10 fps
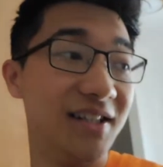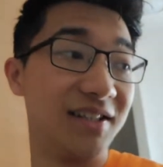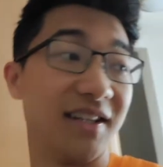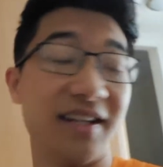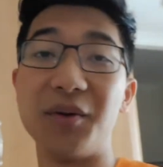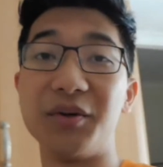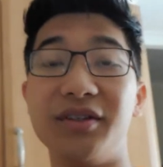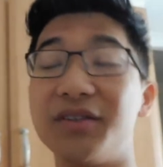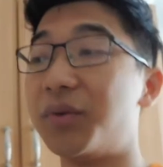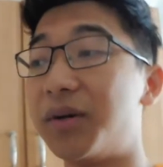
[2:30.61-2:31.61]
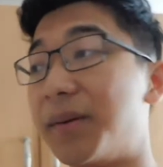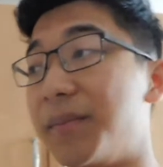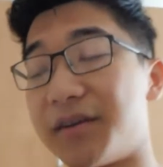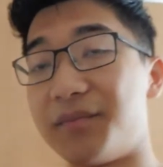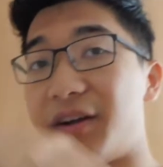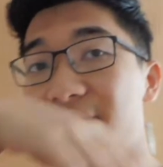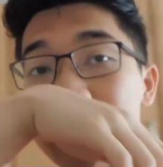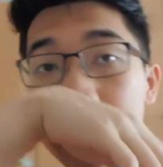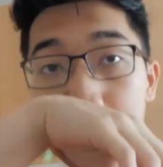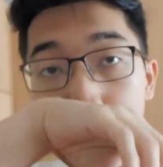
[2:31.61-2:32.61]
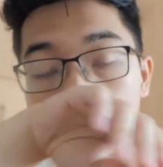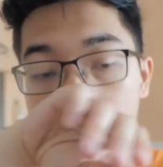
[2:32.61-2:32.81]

So then that way you don't need to worry about making breakfast